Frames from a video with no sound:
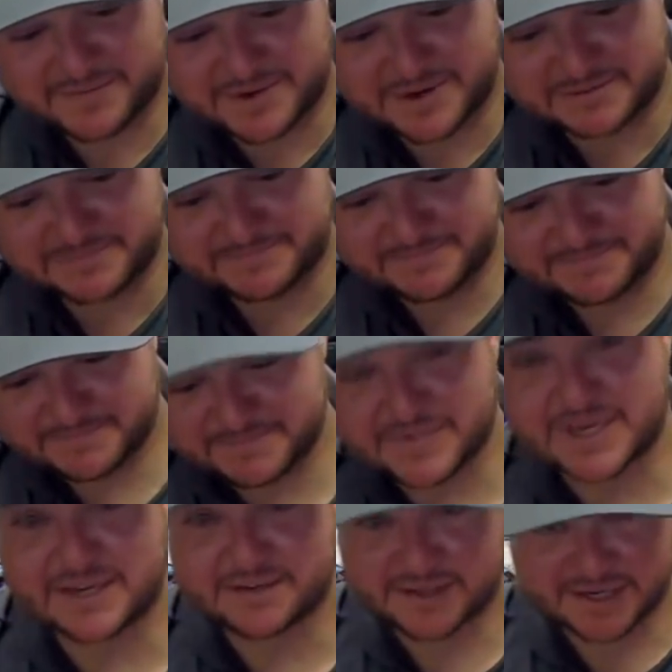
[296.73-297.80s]
from,
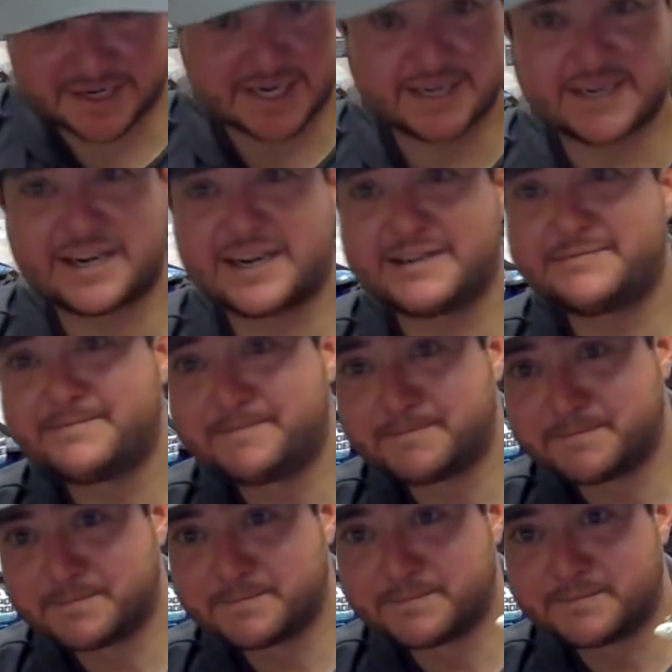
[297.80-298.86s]
you know, the daytime,
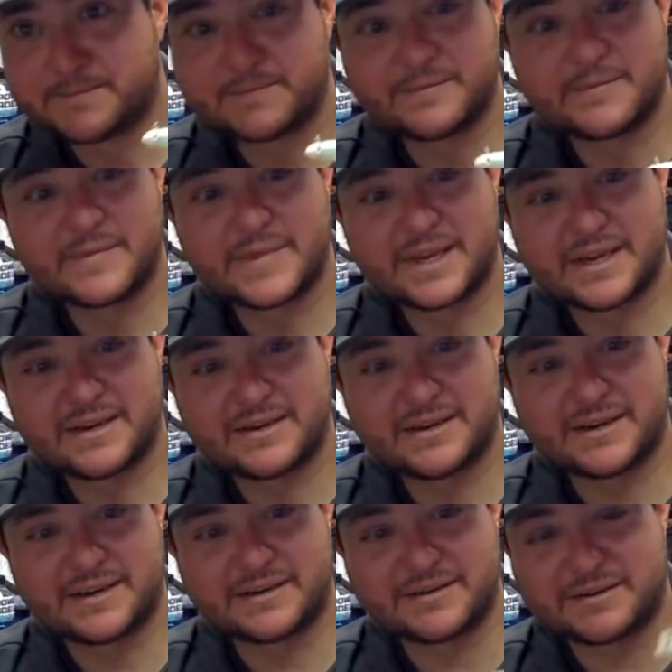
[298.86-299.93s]

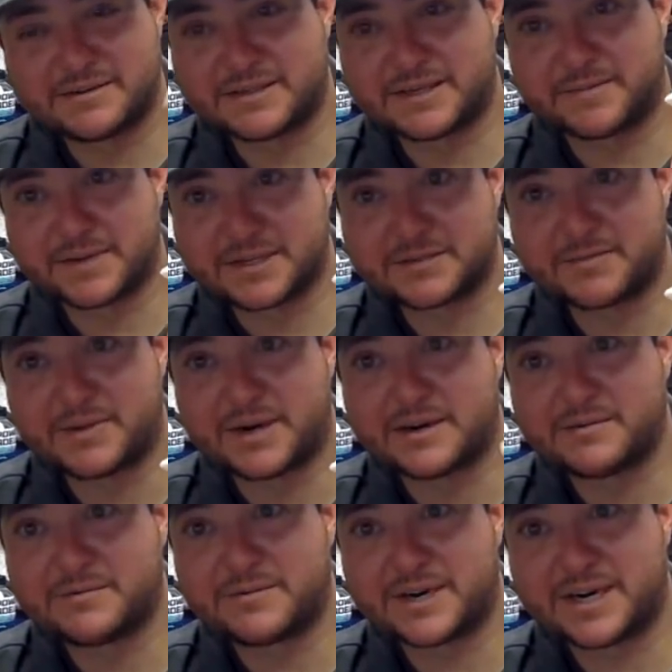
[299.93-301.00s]
You know, use something
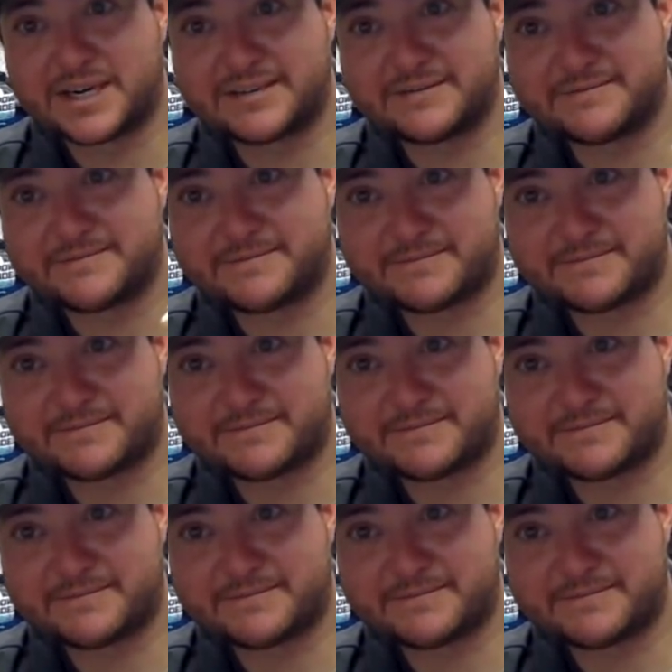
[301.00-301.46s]
small, white,